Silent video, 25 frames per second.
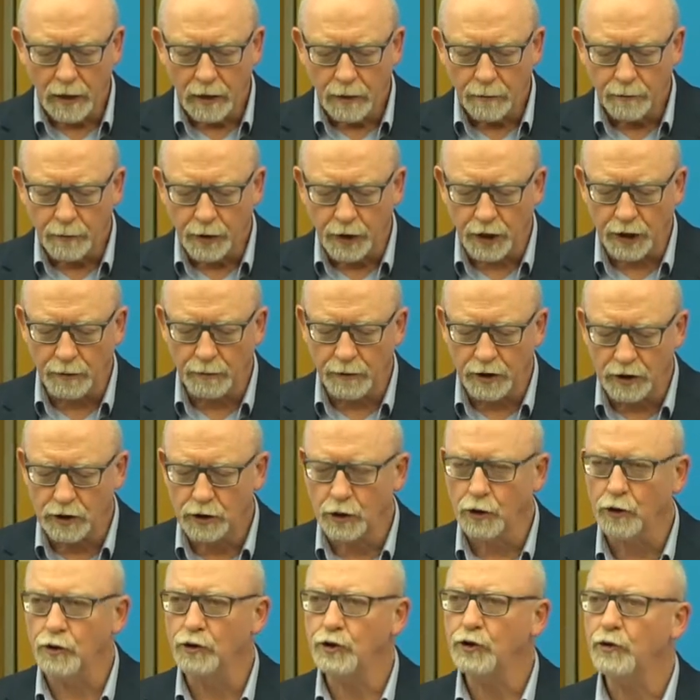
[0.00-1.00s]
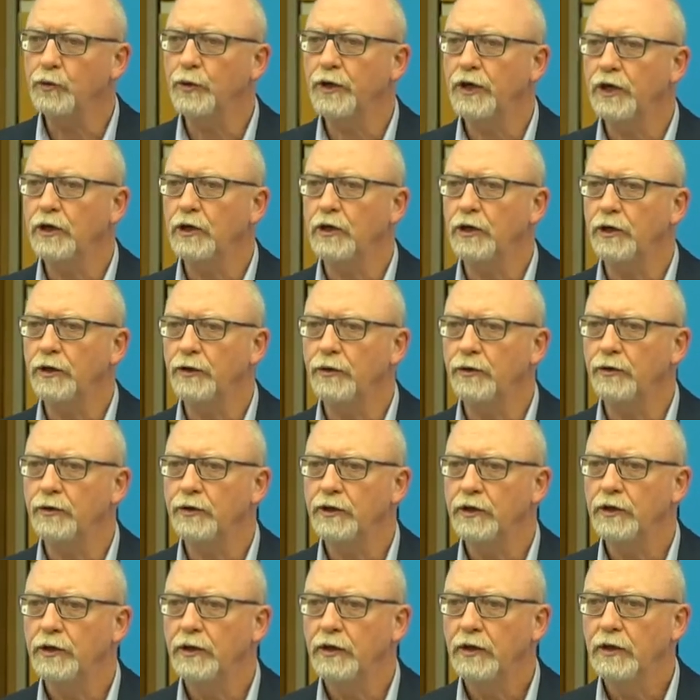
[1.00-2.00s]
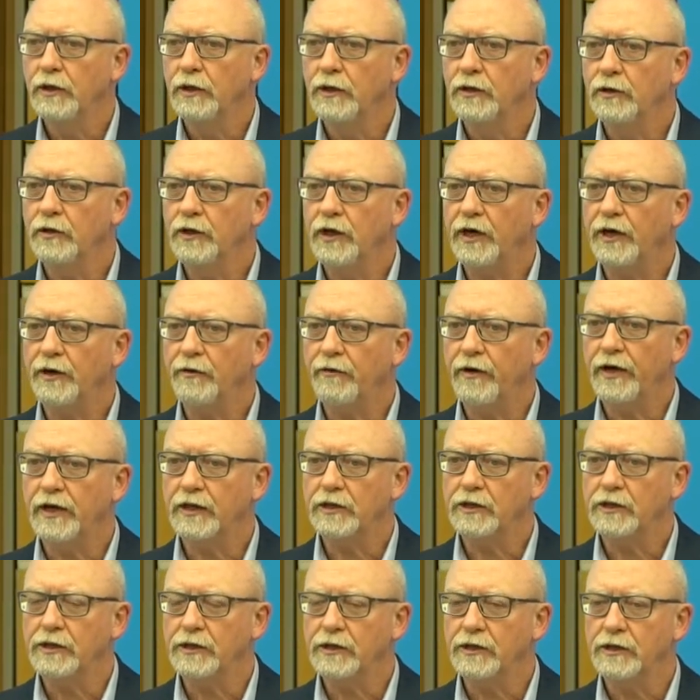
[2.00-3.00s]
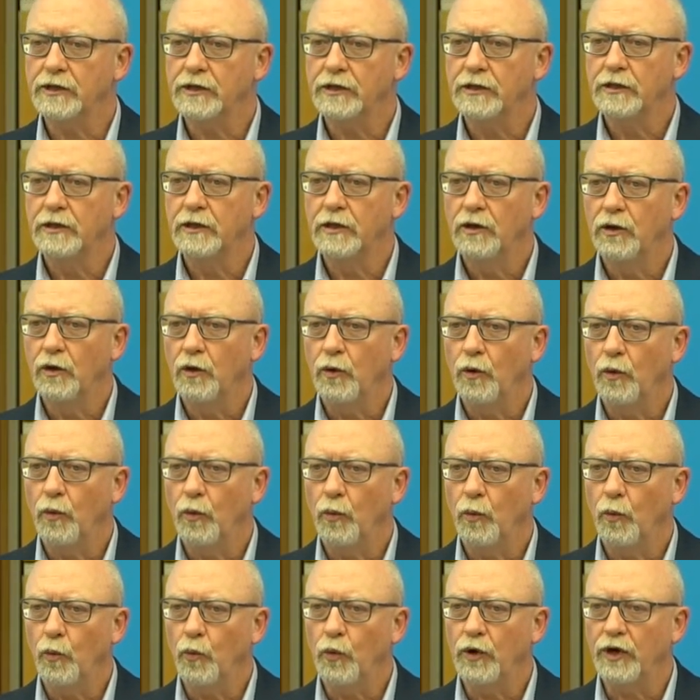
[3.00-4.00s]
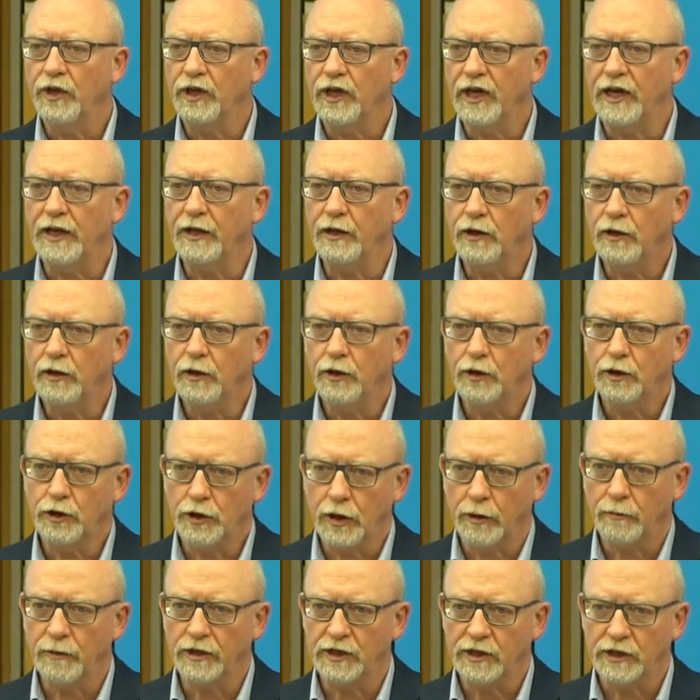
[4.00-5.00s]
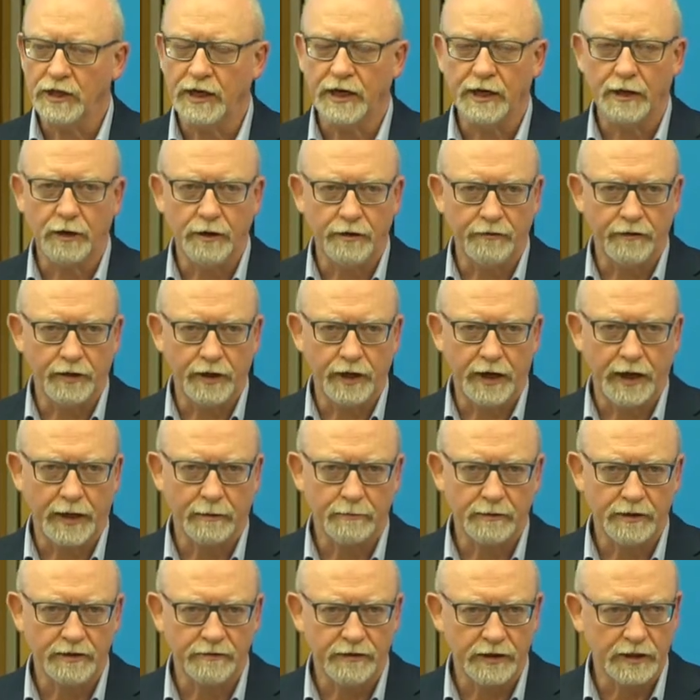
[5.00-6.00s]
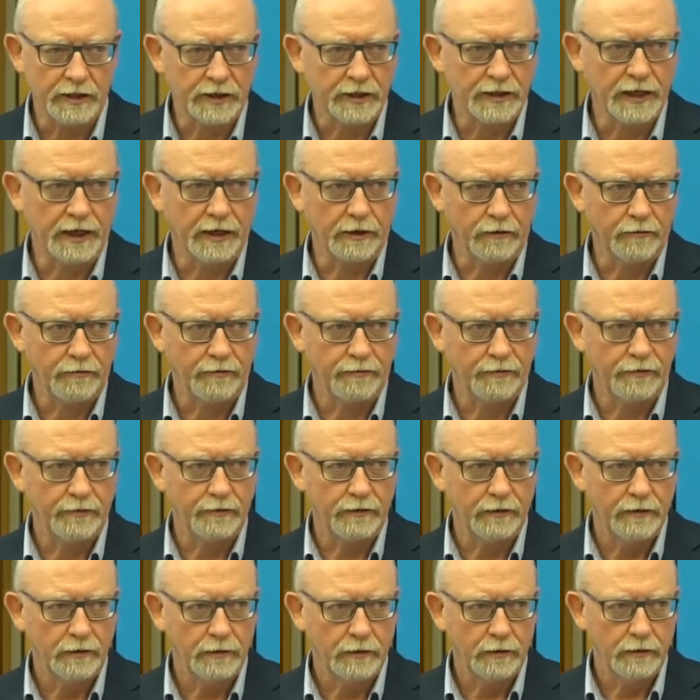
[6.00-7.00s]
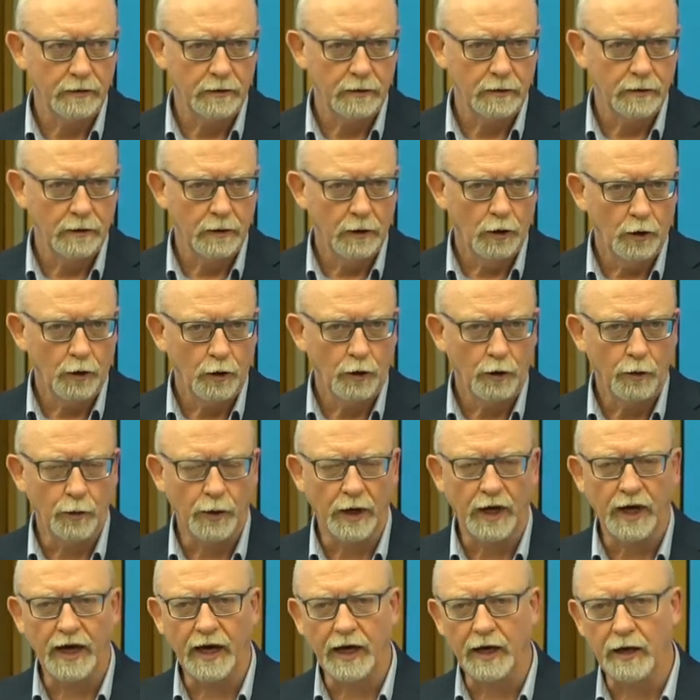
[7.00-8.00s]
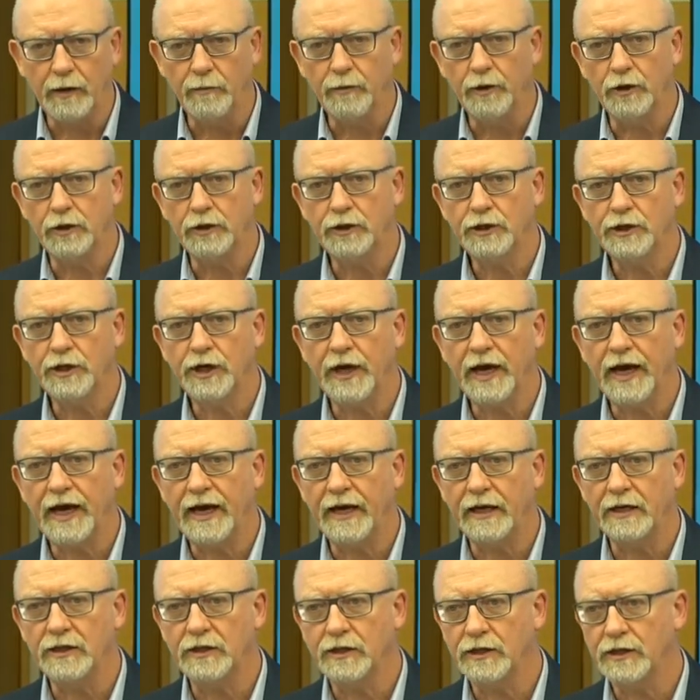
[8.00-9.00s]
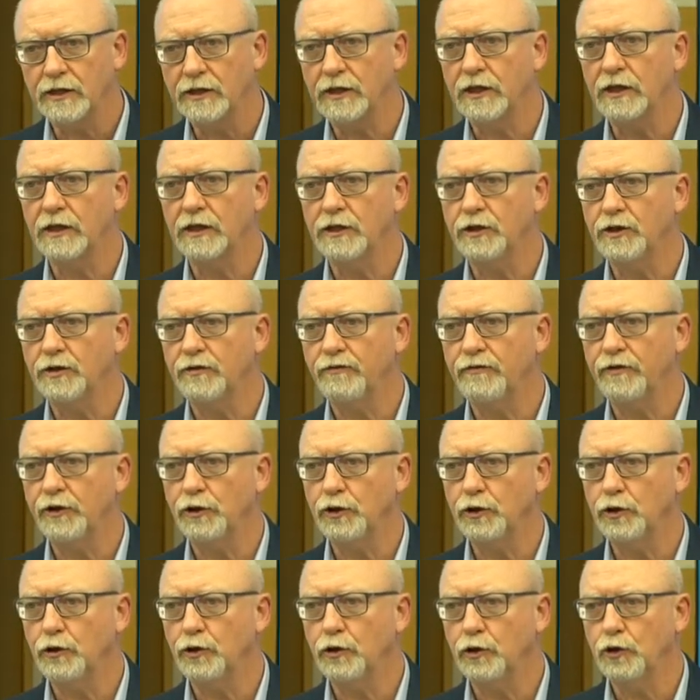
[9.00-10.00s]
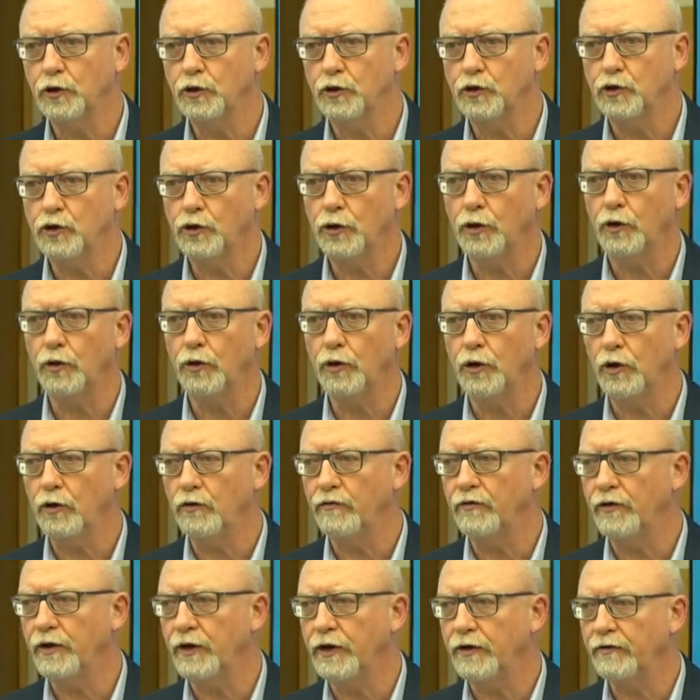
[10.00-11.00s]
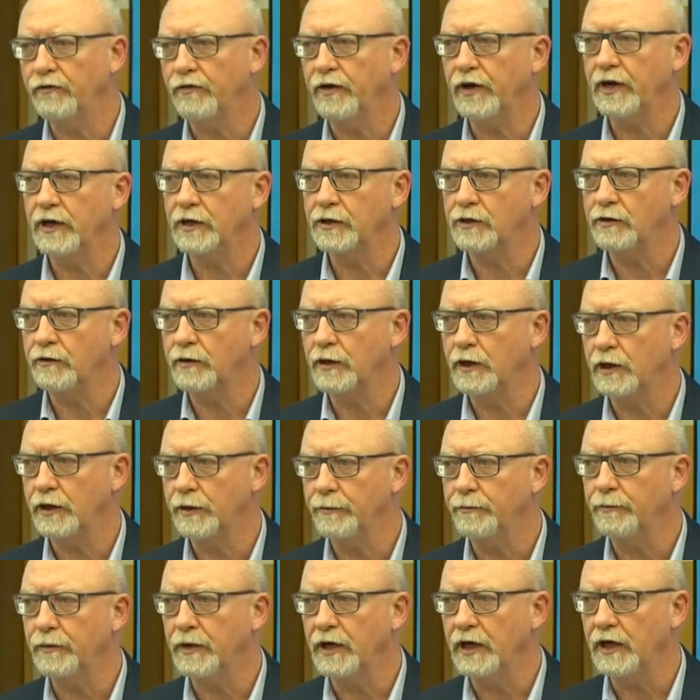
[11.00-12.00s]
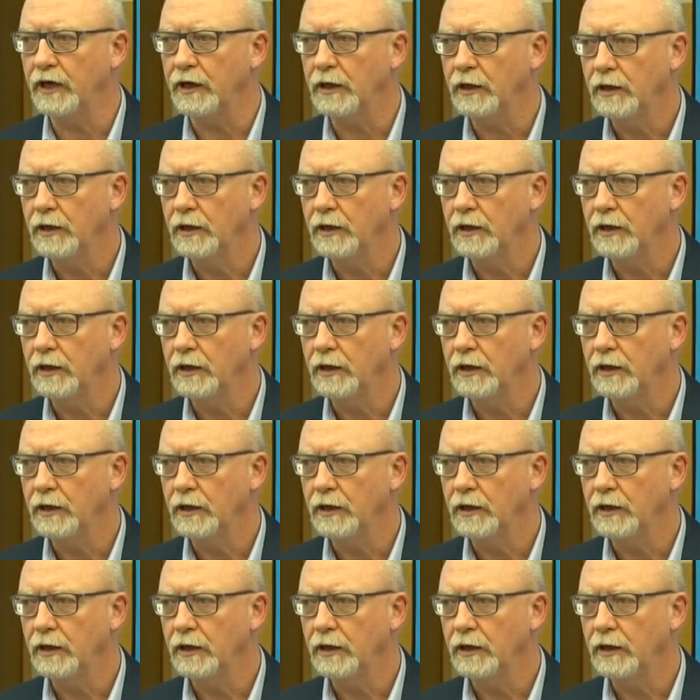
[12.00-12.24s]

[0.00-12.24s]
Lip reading: But it must also include directors within the domicile of the captive itself, who are able to exercise sufficient control over the affairs of the company